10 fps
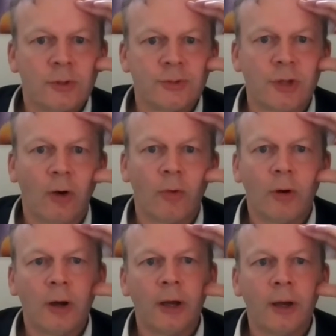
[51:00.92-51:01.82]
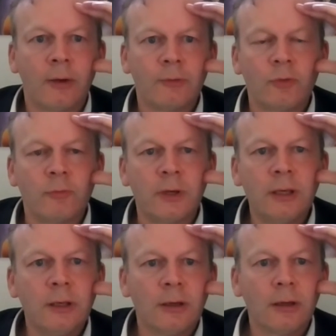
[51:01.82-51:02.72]
So to
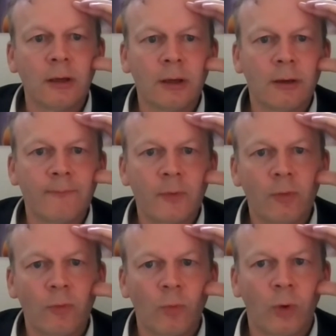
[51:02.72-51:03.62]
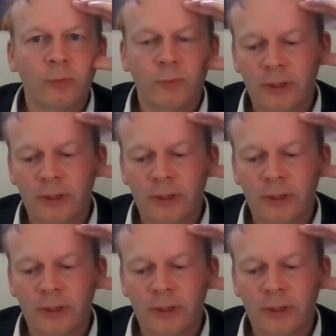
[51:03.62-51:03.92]
me, what